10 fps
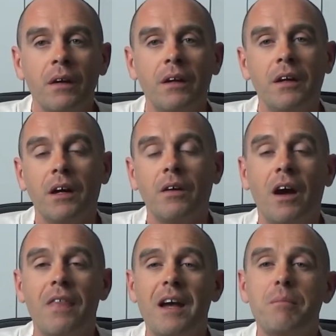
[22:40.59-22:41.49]

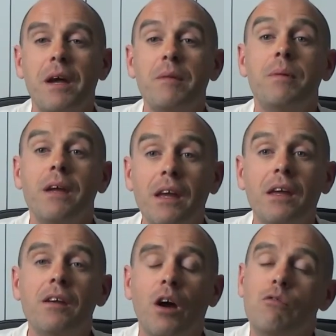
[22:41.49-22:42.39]
And that may
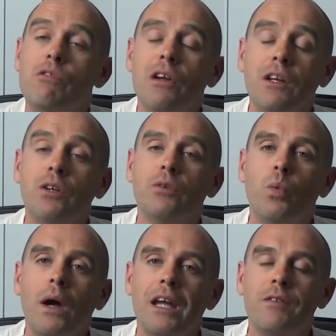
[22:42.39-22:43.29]
be a really good
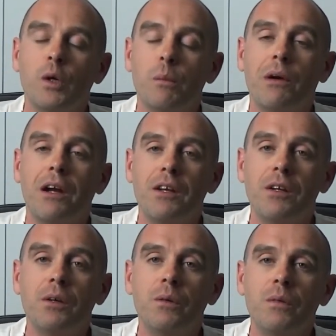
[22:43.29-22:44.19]
way if you're brand
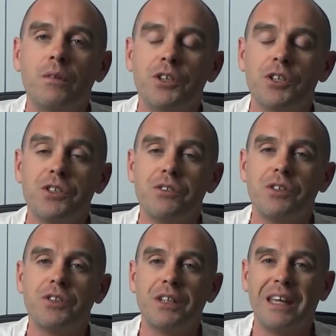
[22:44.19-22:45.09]
new, just
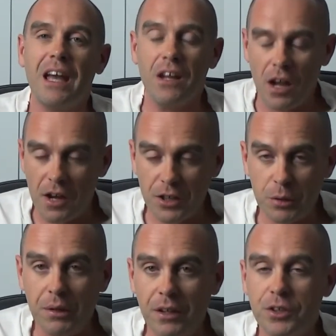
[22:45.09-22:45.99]
to get
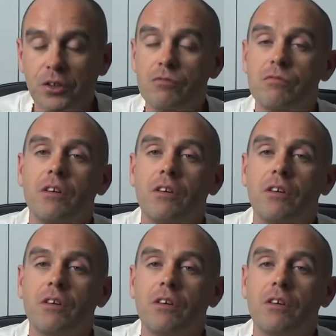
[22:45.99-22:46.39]
some initial